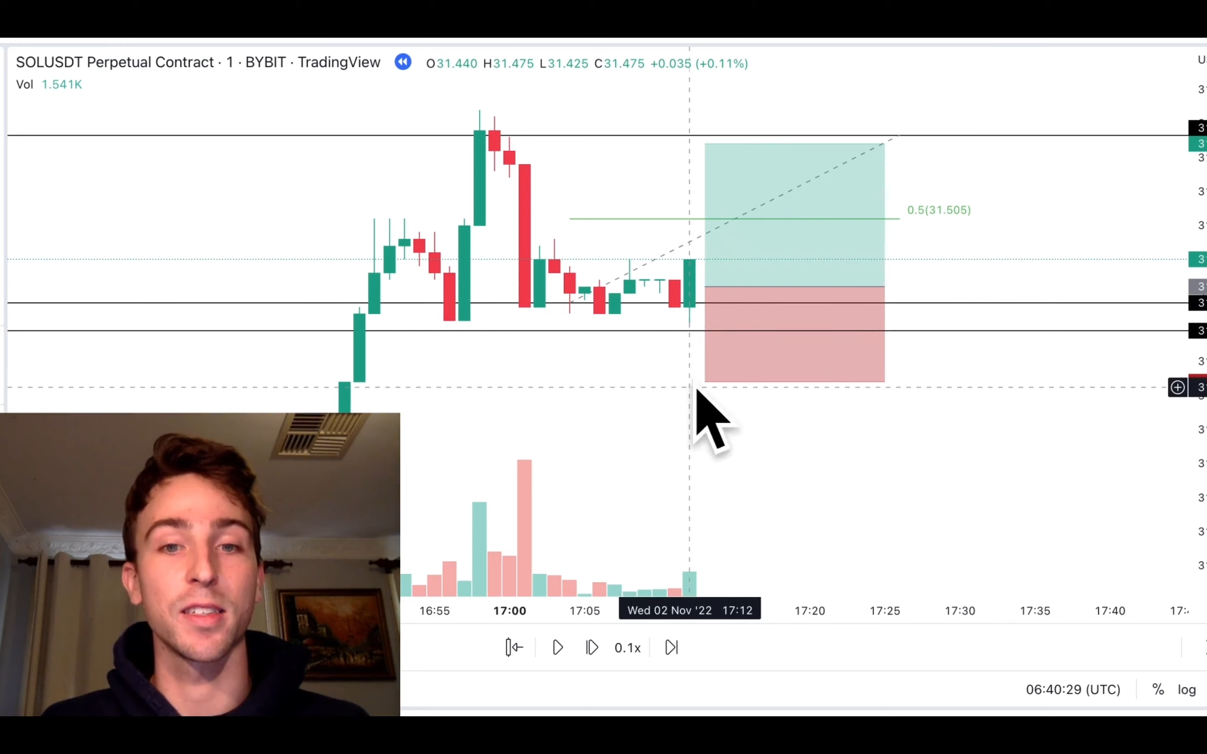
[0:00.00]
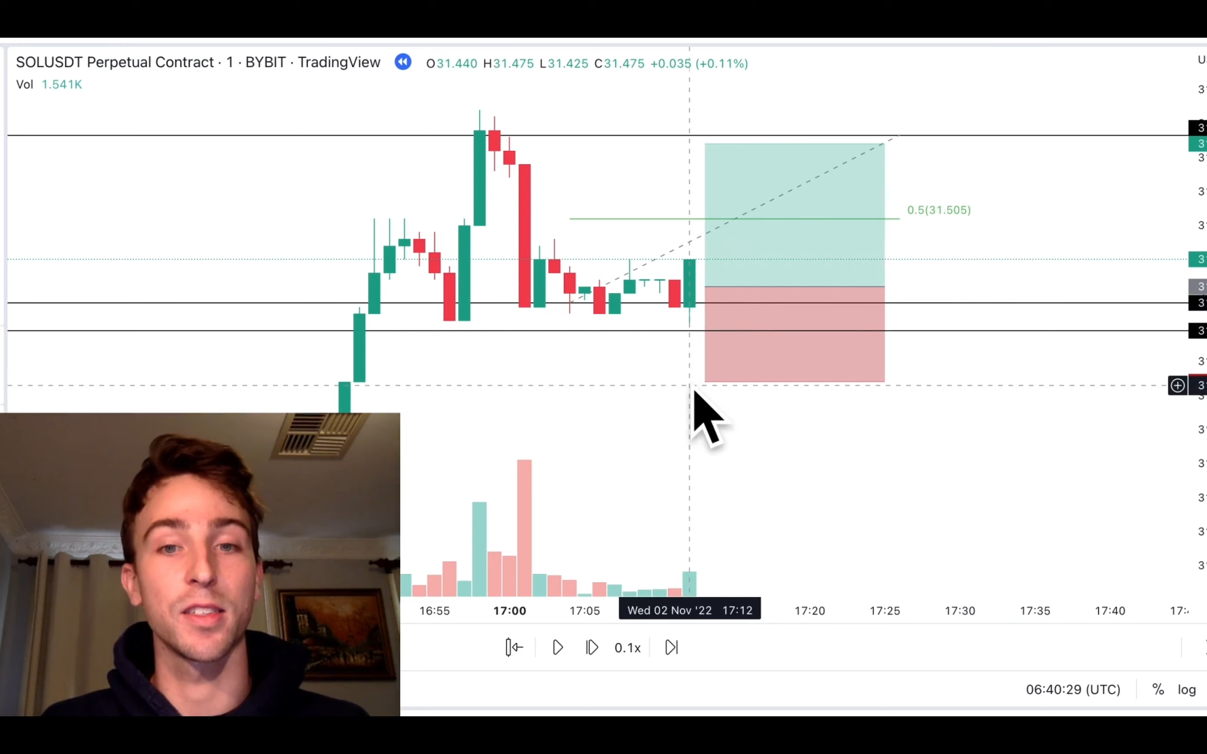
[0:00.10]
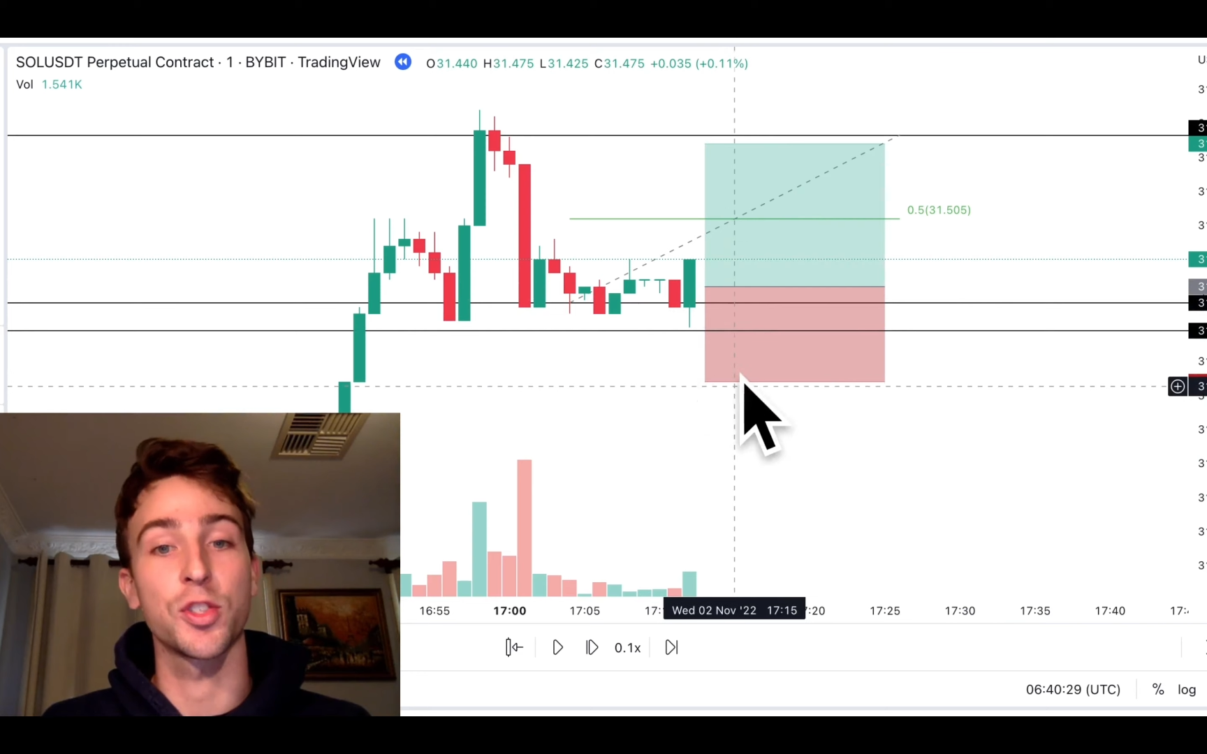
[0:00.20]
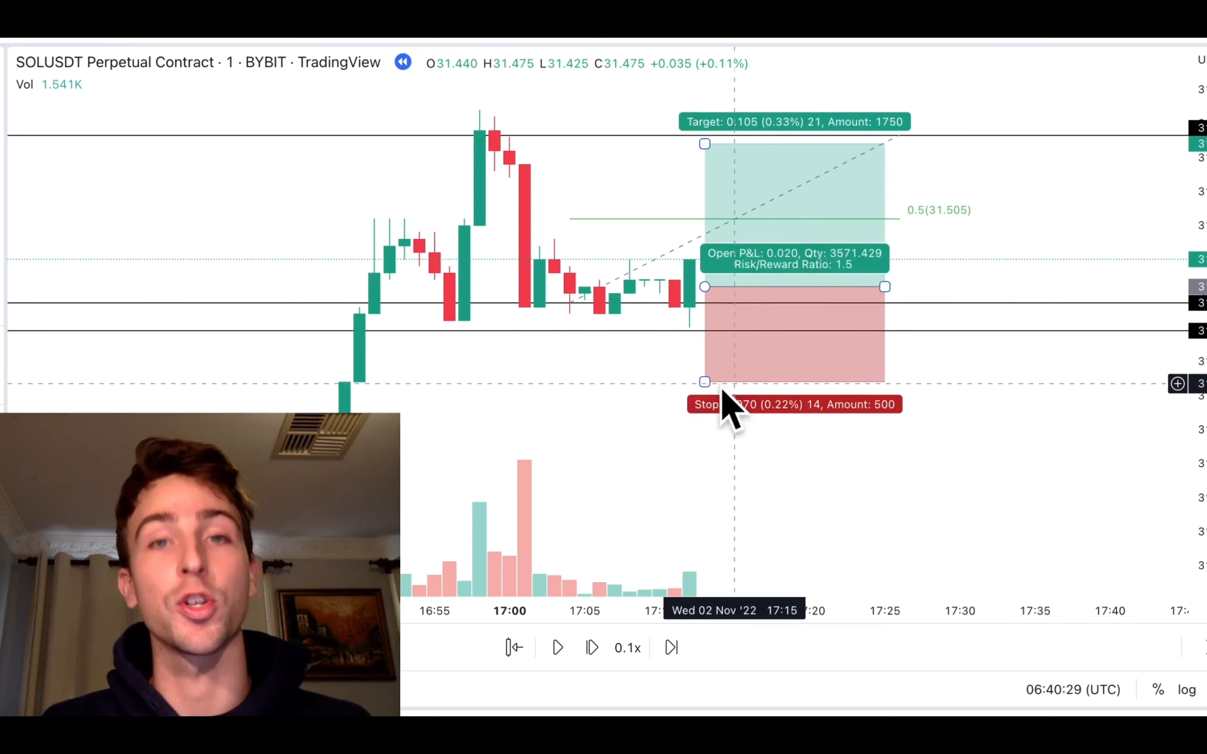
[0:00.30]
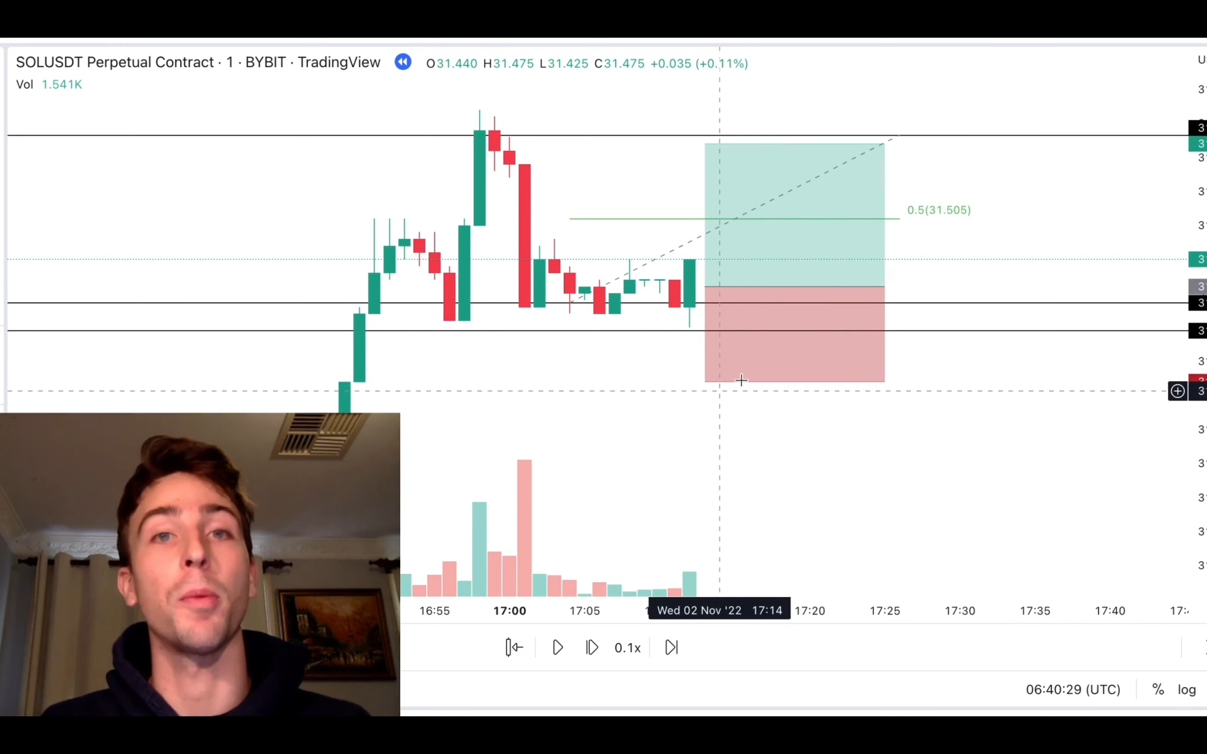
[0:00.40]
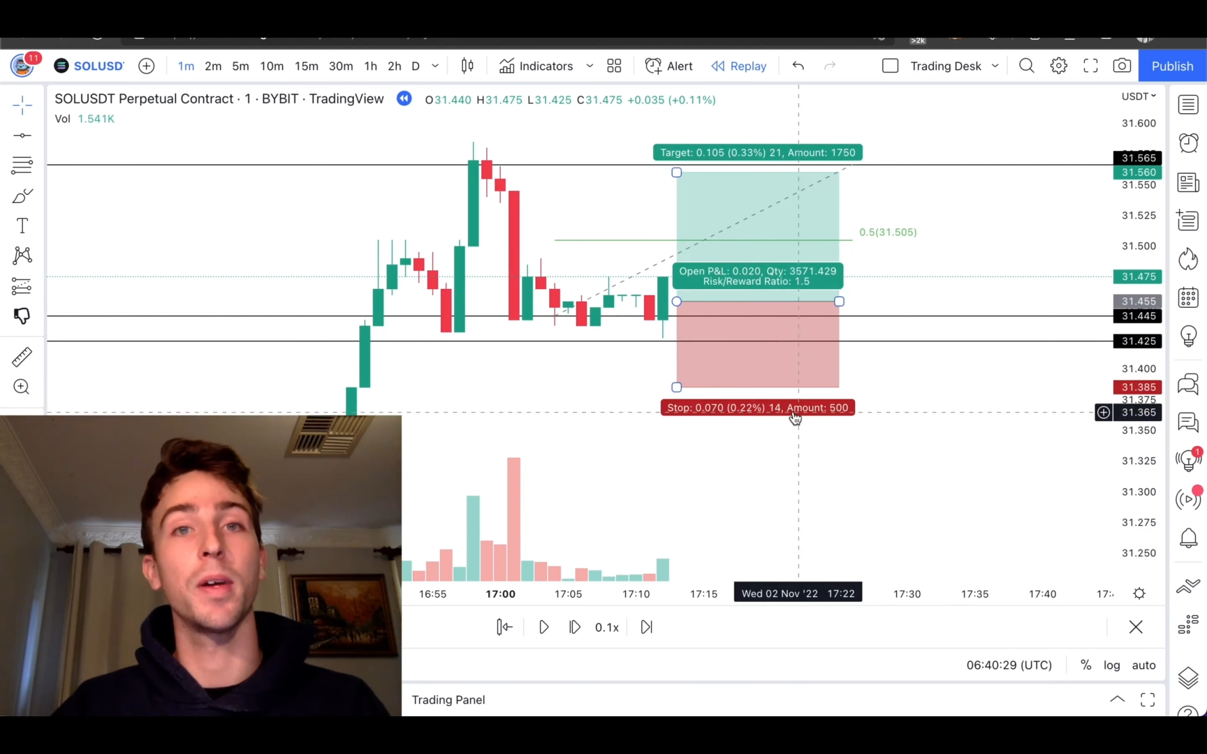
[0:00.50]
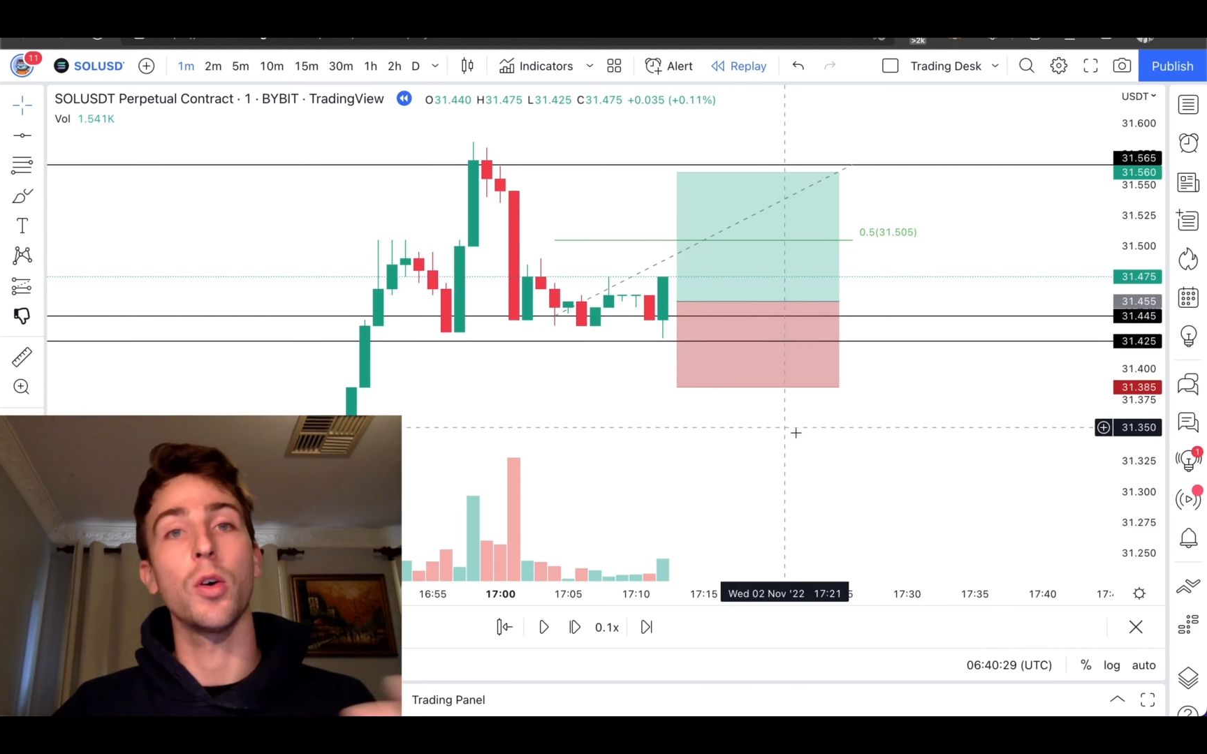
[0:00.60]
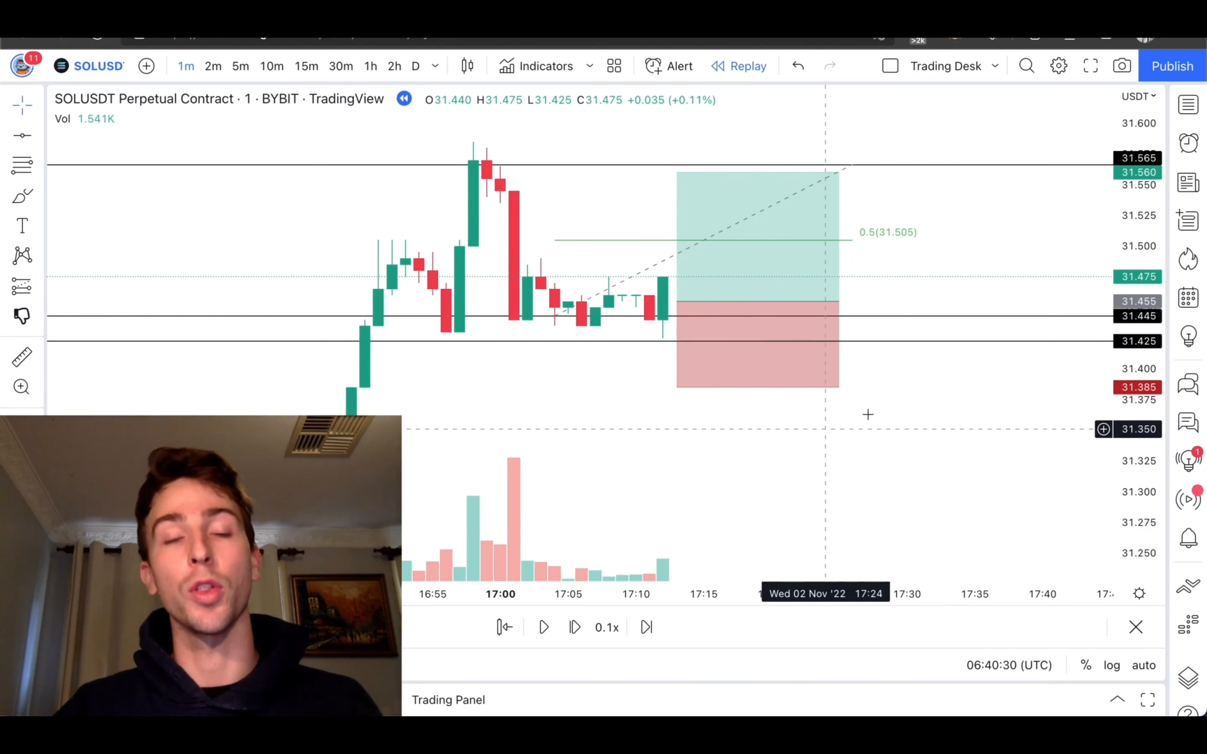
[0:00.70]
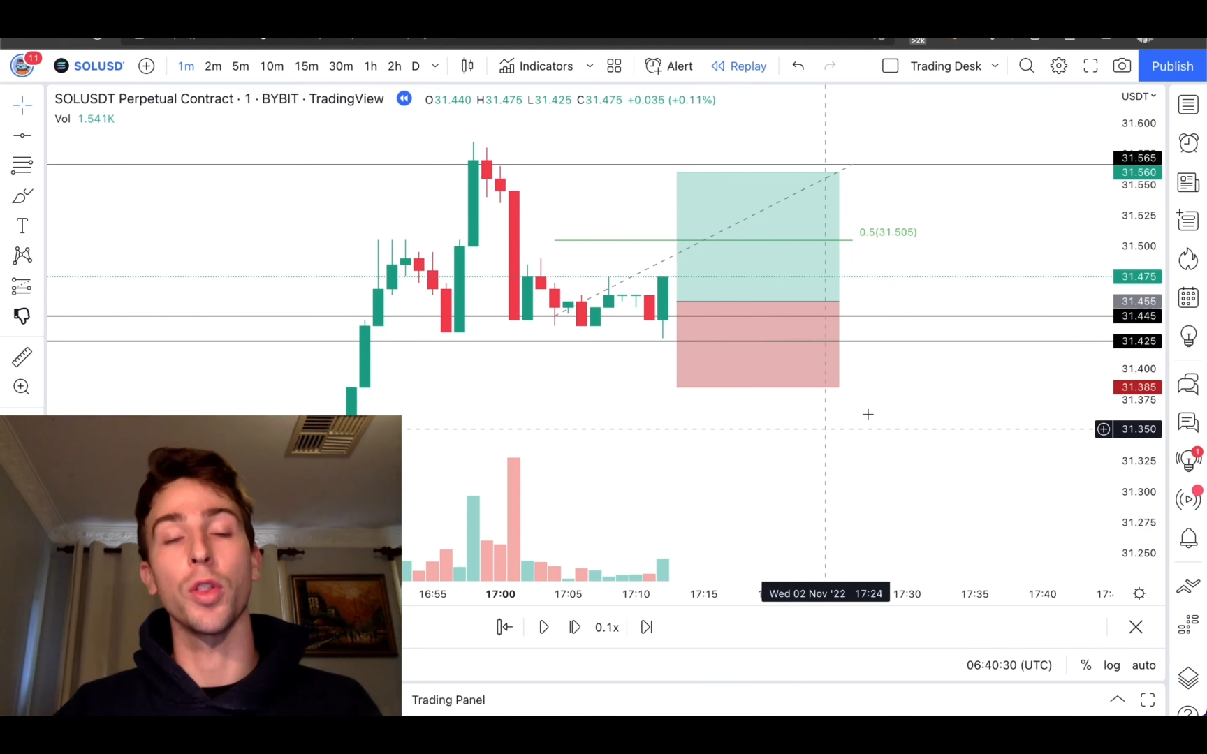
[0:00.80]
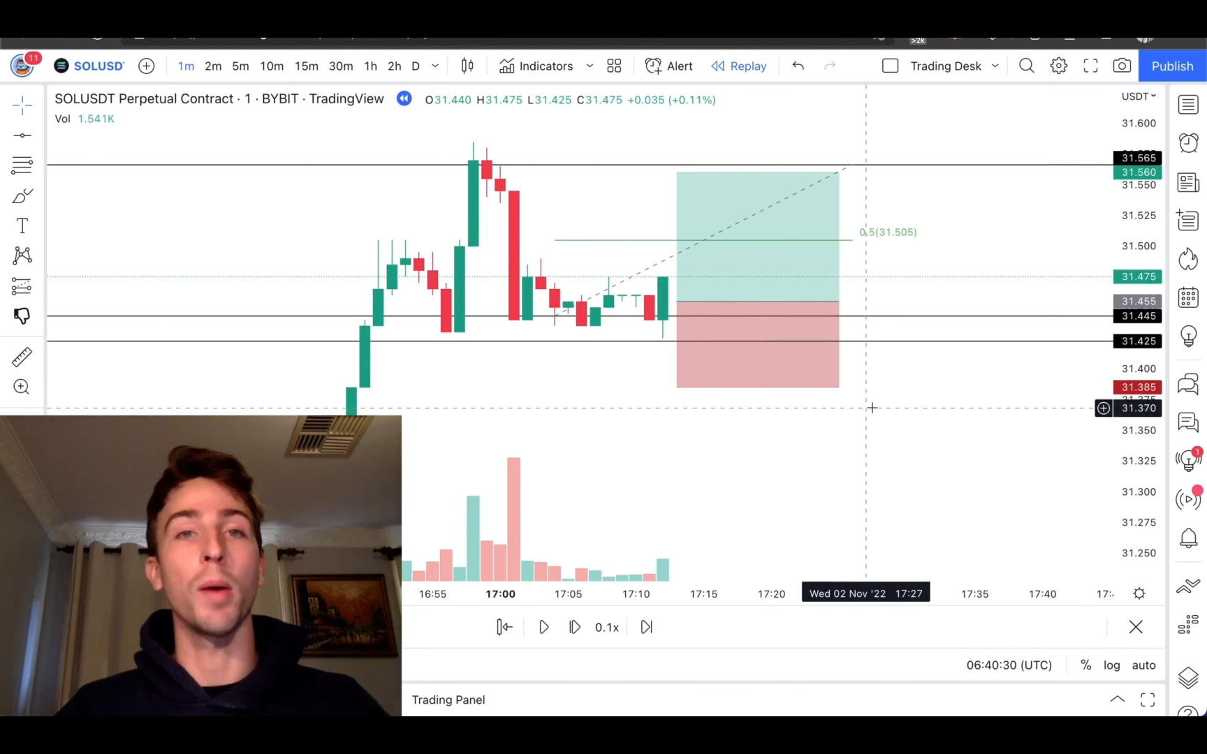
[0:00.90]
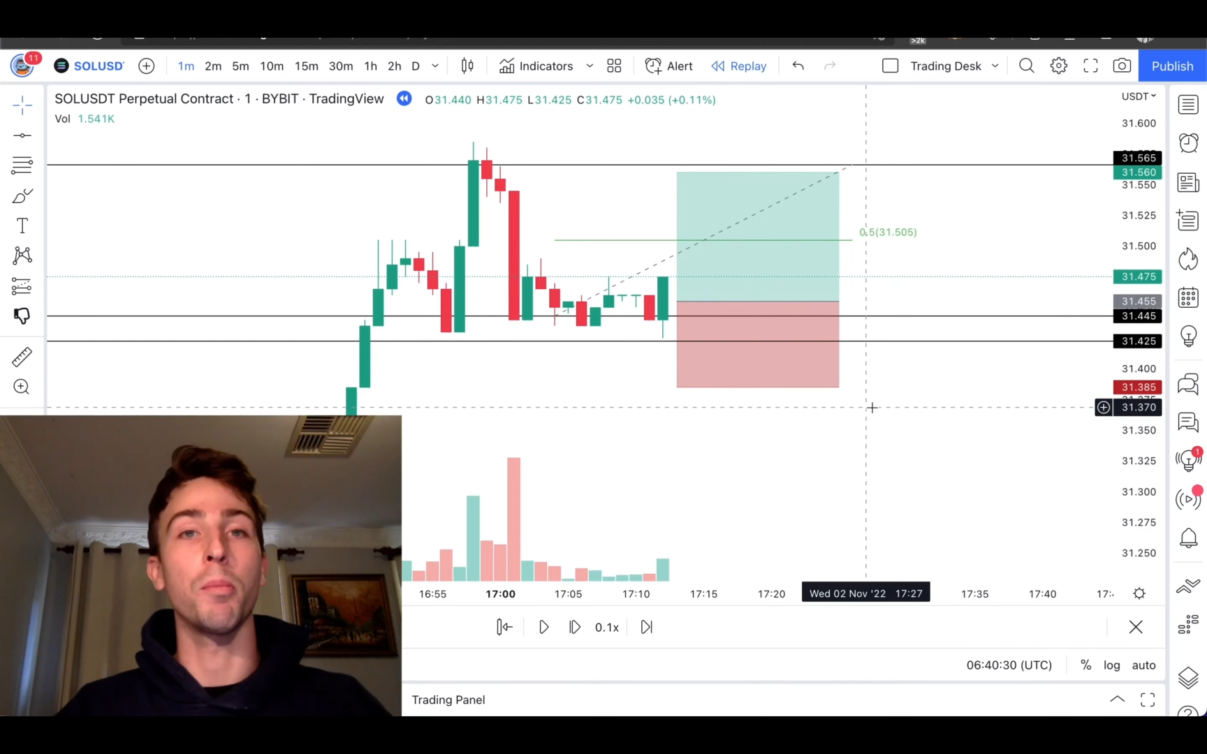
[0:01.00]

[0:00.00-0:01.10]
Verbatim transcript: stop on the one